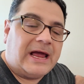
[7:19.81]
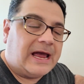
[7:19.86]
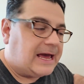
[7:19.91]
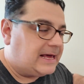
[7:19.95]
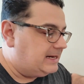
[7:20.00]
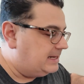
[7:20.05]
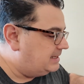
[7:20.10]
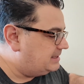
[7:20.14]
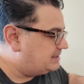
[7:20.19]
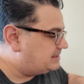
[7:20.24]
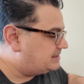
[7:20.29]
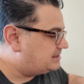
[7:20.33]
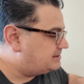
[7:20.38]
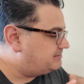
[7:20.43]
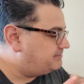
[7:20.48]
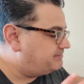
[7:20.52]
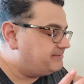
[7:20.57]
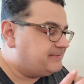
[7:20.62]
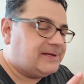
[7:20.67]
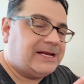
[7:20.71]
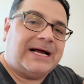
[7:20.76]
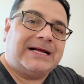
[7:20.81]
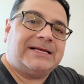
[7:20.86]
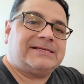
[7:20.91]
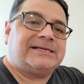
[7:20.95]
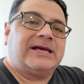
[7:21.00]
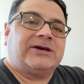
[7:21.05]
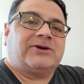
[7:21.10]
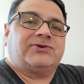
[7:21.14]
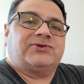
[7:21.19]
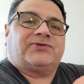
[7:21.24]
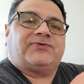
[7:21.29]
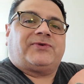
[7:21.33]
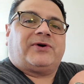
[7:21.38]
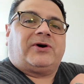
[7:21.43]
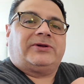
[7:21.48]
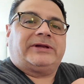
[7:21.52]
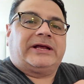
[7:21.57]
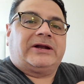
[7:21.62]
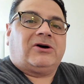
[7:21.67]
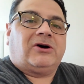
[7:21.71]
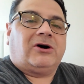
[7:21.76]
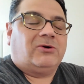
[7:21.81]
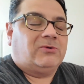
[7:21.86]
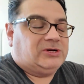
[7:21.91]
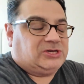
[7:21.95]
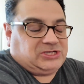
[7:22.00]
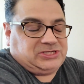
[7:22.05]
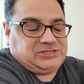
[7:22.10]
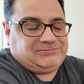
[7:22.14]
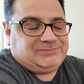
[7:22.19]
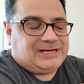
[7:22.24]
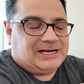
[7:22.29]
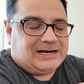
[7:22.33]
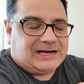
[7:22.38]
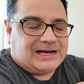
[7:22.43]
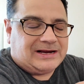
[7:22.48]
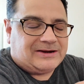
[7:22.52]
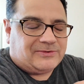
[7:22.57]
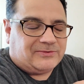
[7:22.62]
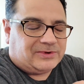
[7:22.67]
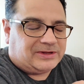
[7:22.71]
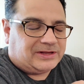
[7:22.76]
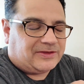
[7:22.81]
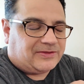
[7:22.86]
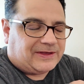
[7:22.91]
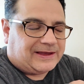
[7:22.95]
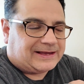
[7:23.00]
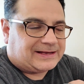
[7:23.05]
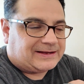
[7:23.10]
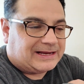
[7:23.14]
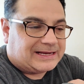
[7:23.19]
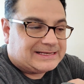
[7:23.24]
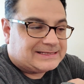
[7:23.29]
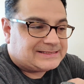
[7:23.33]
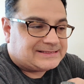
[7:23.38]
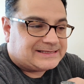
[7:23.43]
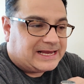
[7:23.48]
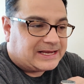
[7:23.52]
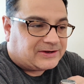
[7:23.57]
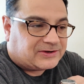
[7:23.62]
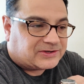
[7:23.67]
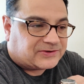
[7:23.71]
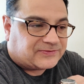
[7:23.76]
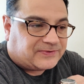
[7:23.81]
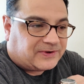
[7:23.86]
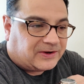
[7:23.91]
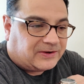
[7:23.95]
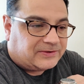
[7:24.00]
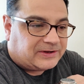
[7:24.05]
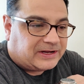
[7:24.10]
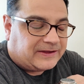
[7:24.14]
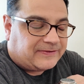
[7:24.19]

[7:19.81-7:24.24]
and it's not Seiko's fault at all, which, I don't really think it is Seiko's fault.